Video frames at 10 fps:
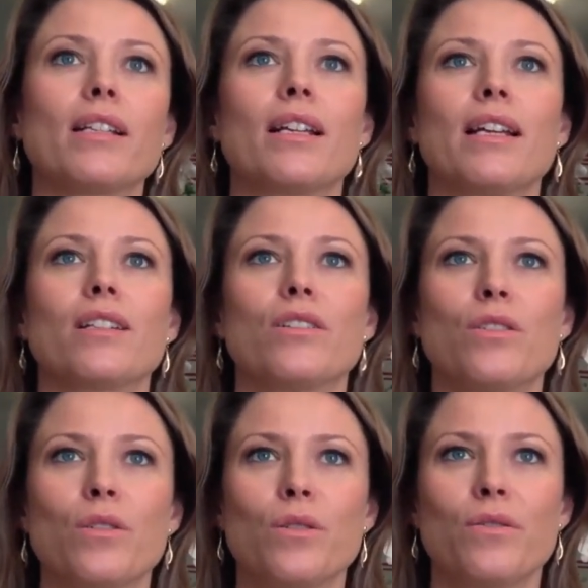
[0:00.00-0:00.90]
I like to
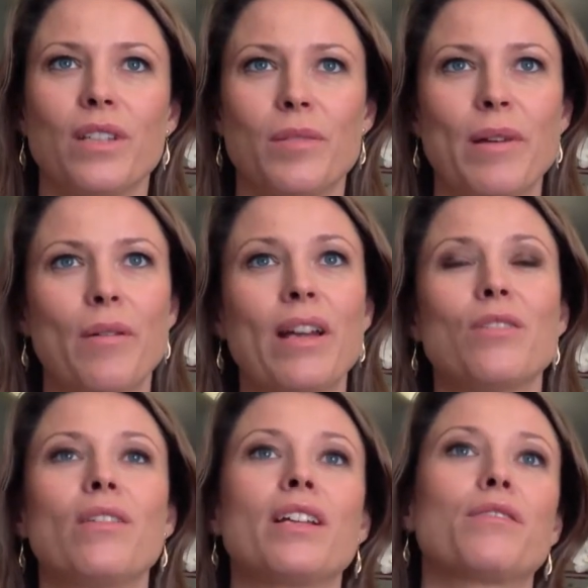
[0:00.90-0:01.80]
do things my way. I
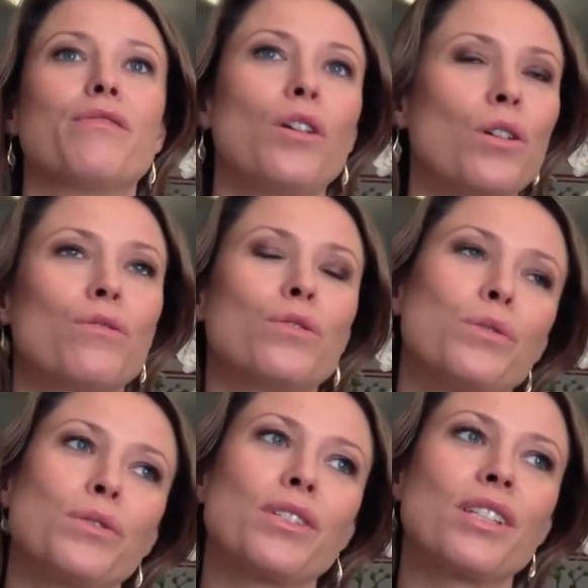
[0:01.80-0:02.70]
don't like to follow
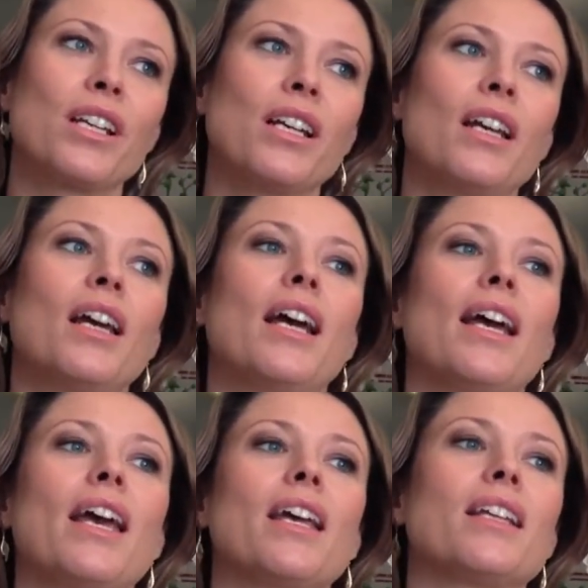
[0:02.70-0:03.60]
rules.
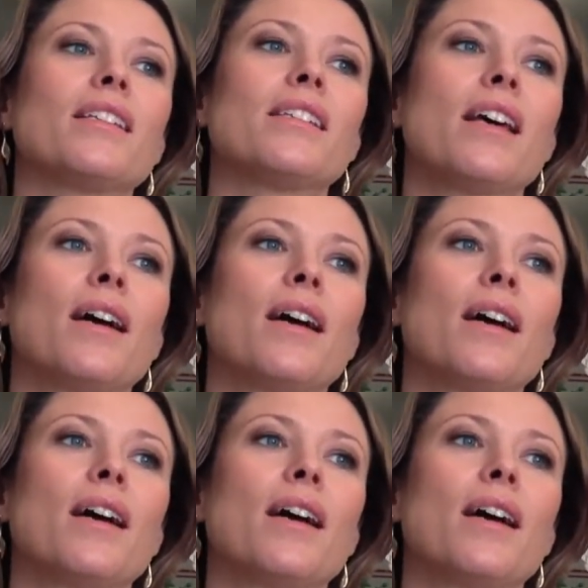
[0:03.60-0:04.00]
And